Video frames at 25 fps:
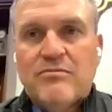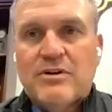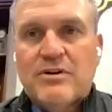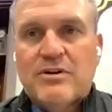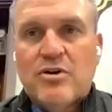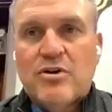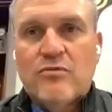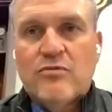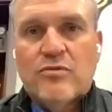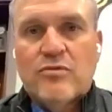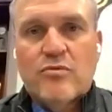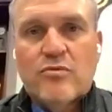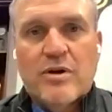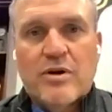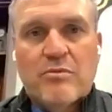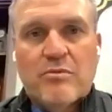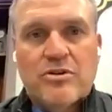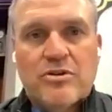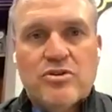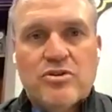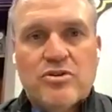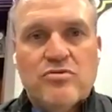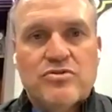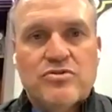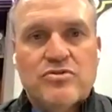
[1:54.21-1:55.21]
hopefully we're
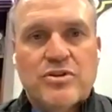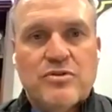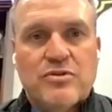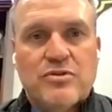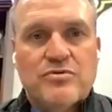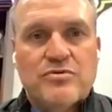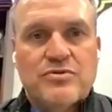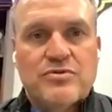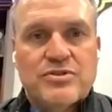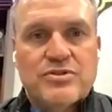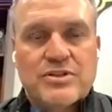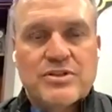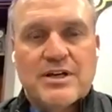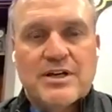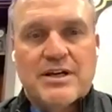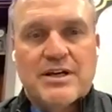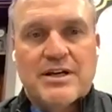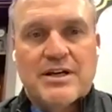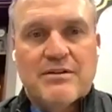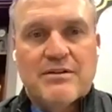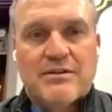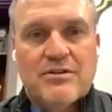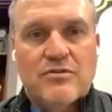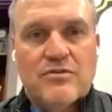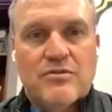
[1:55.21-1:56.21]
able to use those,
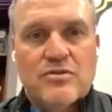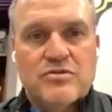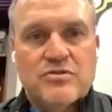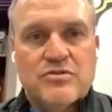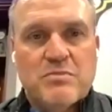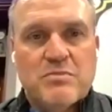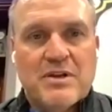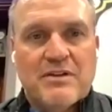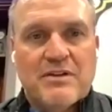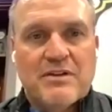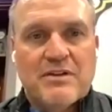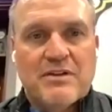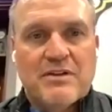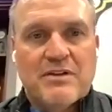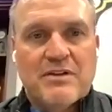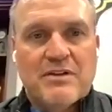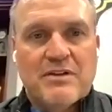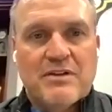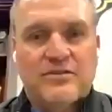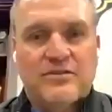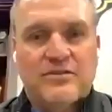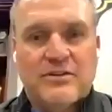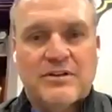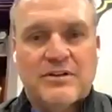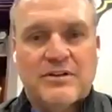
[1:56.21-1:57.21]
those
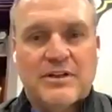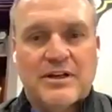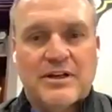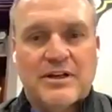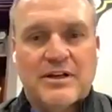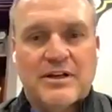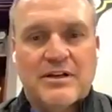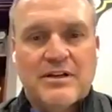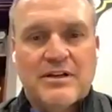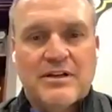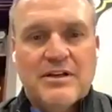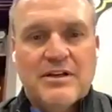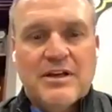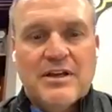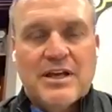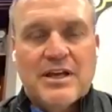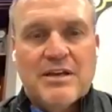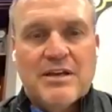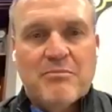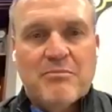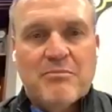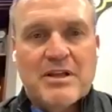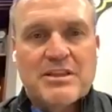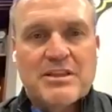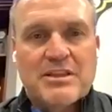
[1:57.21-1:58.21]
benefits
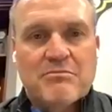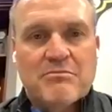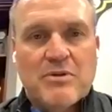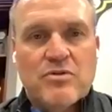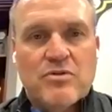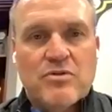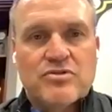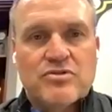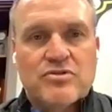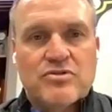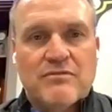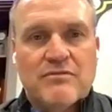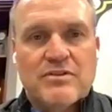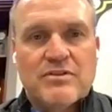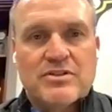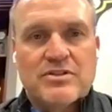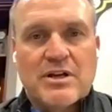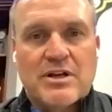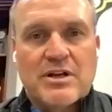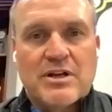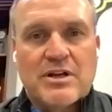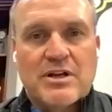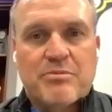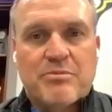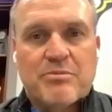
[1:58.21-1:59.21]
and make the most of
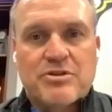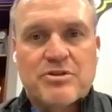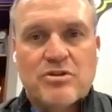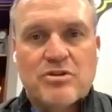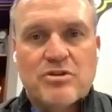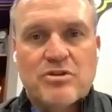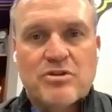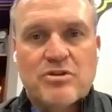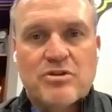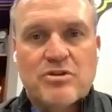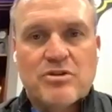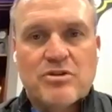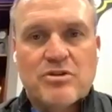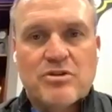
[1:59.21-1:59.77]
this opportunity.